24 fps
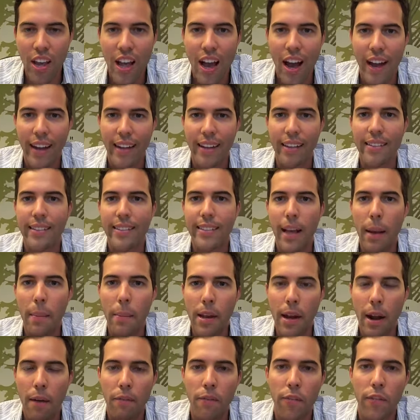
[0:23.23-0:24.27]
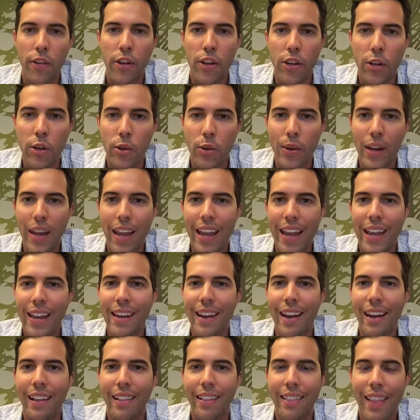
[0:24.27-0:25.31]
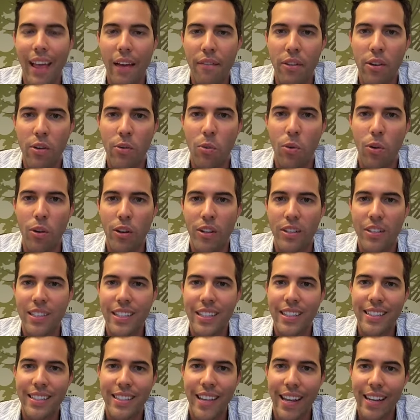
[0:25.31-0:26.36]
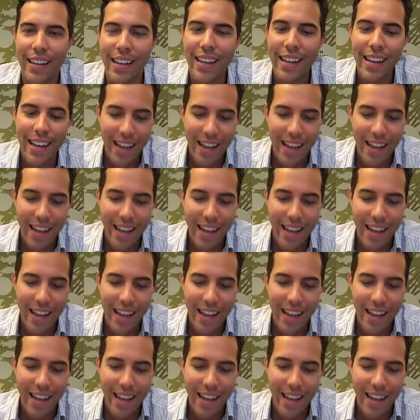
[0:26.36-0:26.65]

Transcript: I can sum it up for you in eleven words. He said,